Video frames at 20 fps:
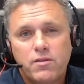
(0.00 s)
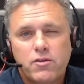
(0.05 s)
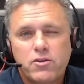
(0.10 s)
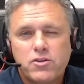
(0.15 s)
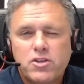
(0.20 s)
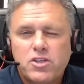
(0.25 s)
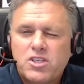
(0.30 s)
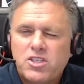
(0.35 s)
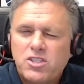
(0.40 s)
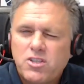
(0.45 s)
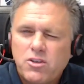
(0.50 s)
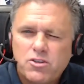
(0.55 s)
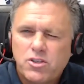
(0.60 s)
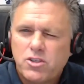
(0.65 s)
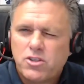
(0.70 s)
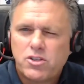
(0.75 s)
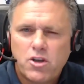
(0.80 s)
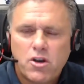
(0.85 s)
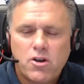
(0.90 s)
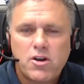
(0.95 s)
There's a
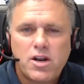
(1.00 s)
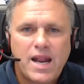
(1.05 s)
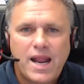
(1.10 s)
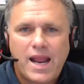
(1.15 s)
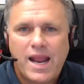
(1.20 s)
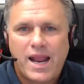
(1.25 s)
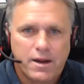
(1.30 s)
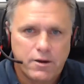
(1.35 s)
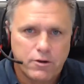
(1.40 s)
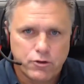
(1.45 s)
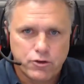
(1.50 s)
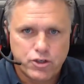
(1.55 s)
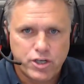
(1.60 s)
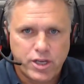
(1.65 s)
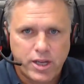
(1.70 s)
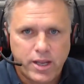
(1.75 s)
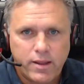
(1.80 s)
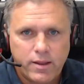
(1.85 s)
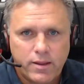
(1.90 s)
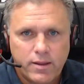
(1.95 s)
certain
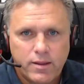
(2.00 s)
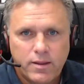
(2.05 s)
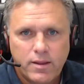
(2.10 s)
energy